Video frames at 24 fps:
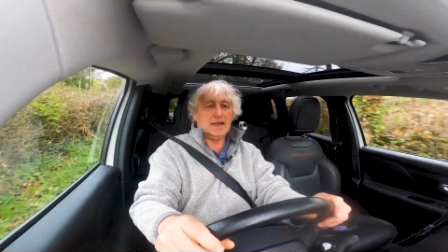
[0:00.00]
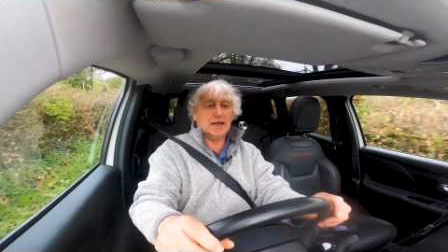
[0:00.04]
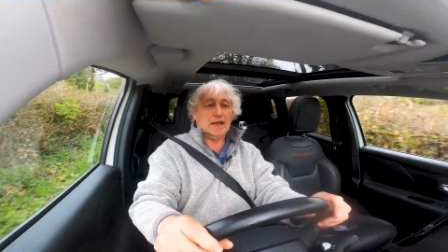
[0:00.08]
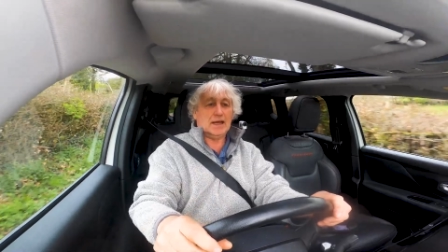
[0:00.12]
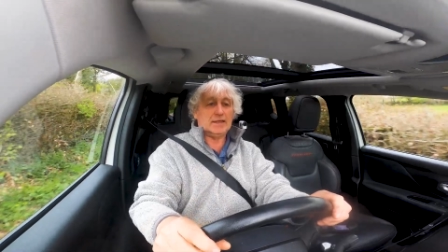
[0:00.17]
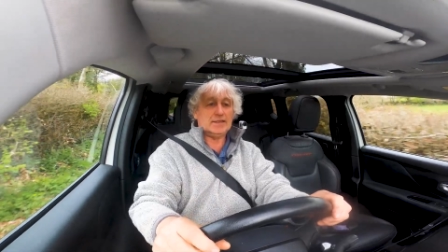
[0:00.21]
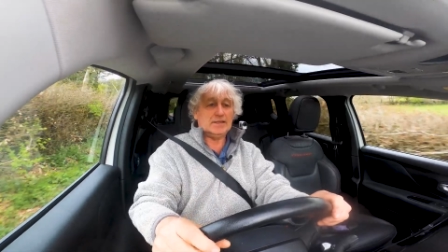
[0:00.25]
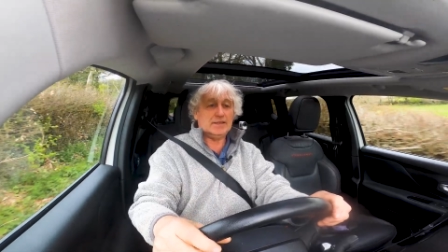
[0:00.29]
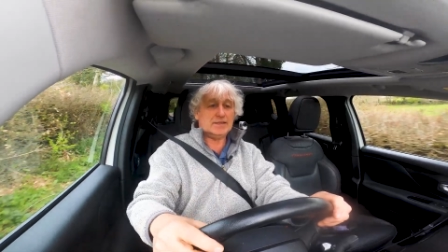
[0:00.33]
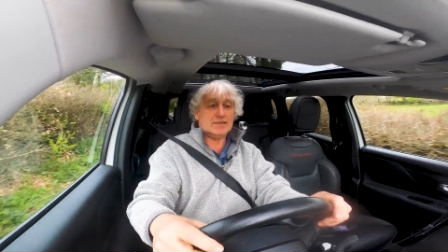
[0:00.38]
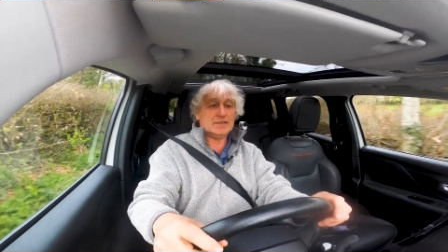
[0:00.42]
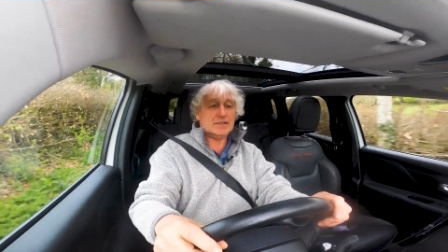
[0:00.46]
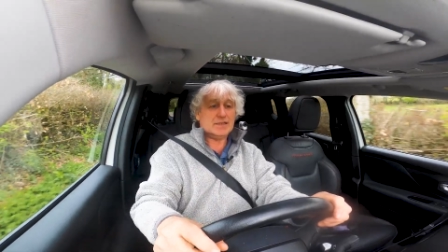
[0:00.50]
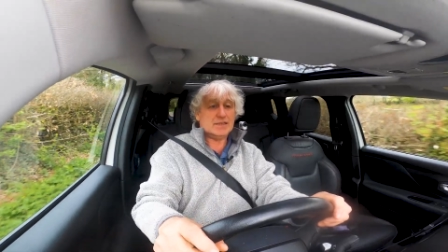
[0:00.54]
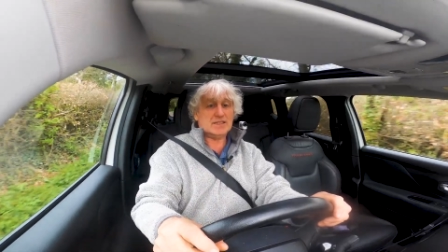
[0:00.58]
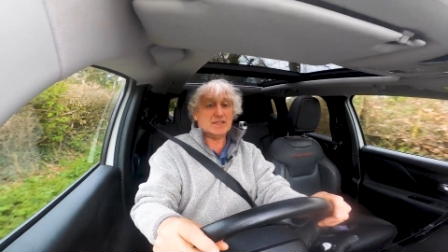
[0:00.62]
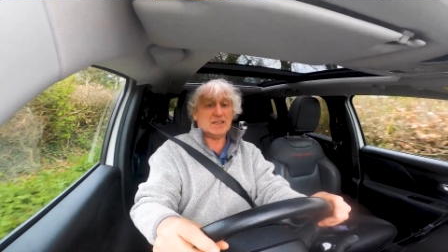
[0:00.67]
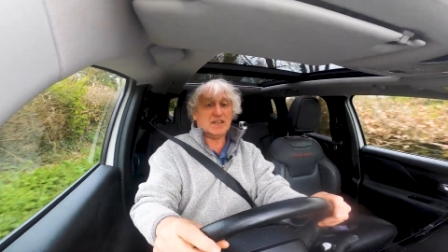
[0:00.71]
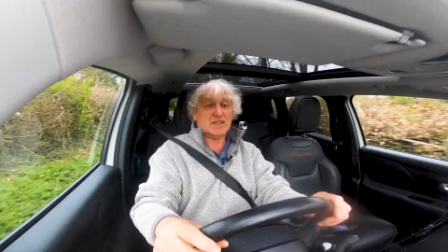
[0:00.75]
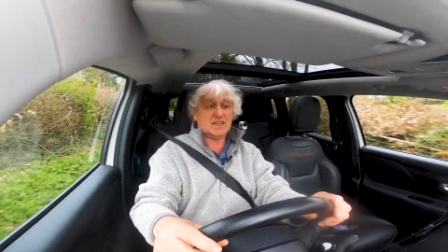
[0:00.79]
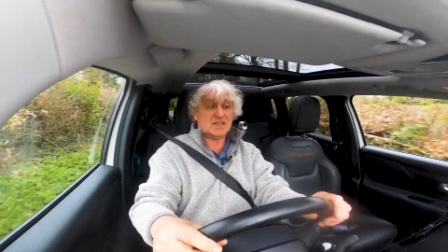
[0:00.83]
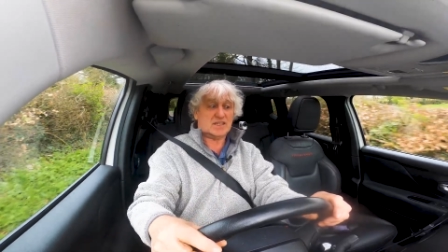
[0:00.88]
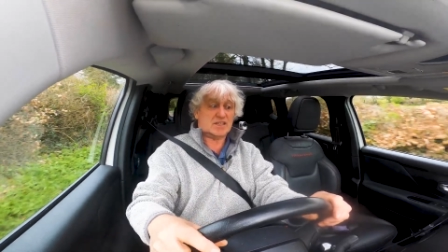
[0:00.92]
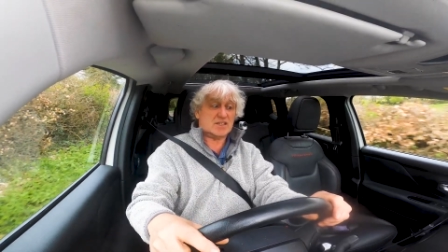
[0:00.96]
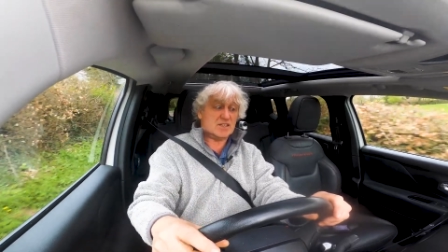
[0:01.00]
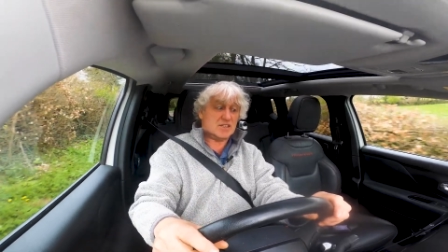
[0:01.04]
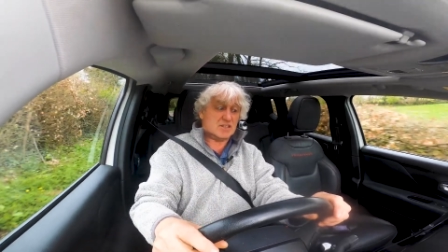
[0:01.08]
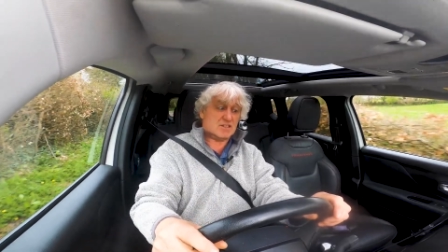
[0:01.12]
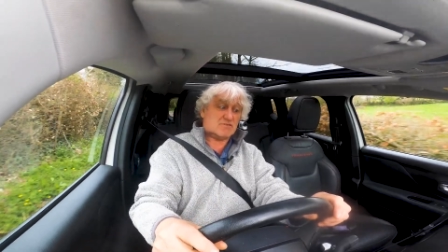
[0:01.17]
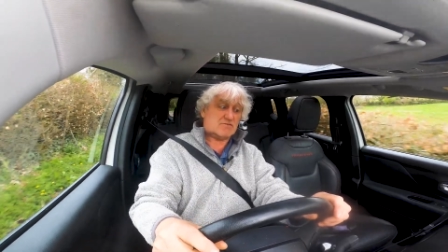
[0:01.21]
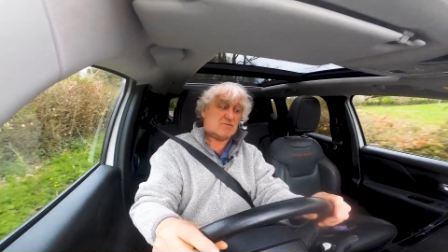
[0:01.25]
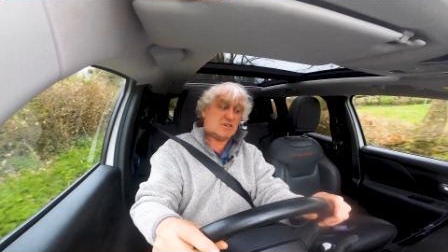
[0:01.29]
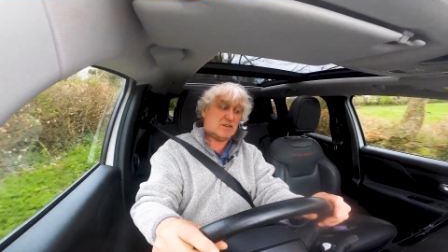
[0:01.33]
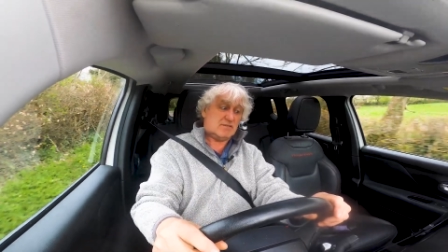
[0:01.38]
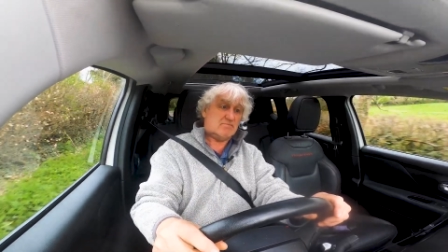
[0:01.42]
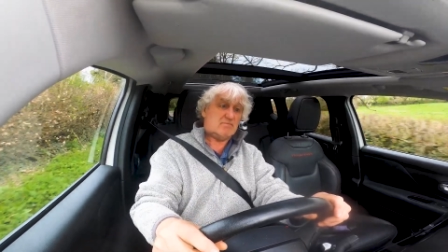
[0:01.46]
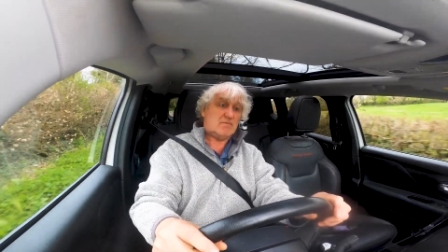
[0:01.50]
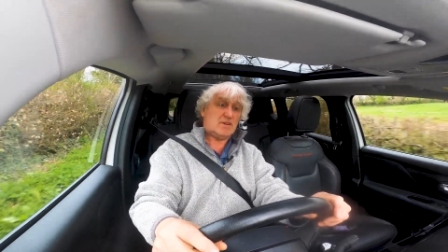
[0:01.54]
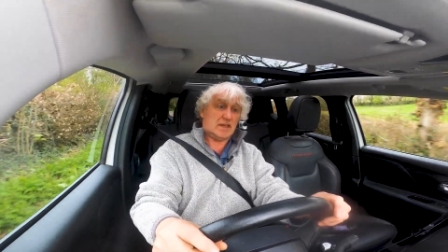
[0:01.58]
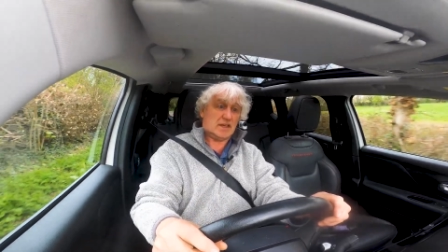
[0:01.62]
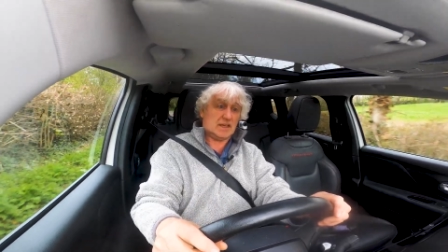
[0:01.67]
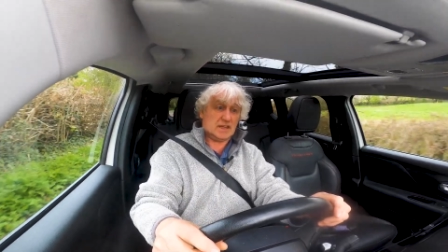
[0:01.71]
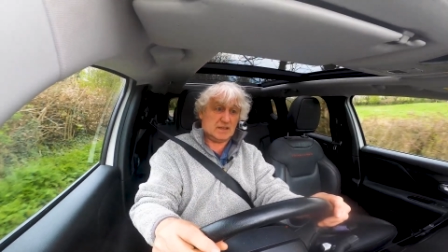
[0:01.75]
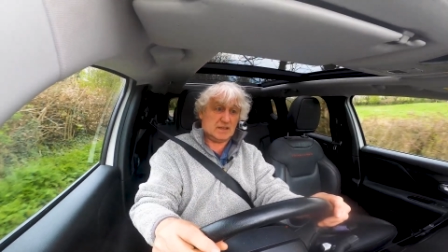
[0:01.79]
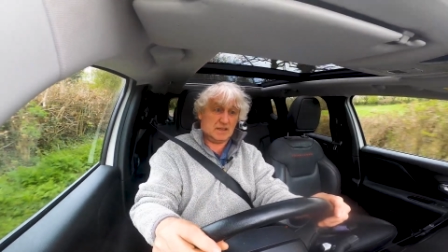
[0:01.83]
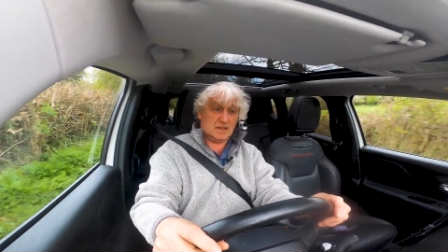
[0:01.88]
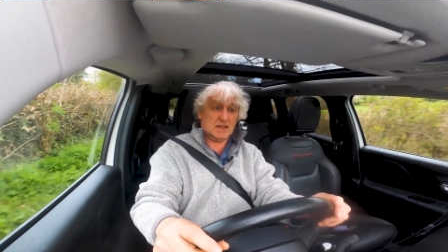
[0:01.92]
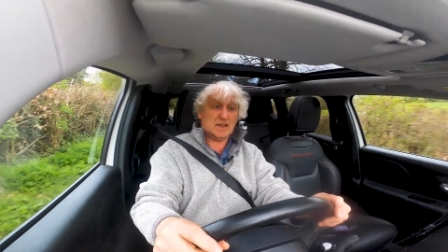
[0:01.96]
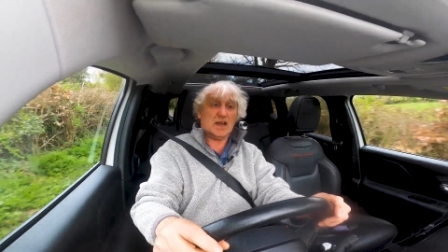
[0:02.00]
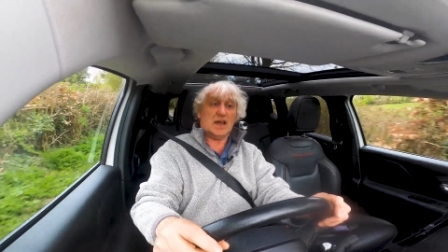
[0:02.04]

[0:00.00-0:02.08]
and this is extremely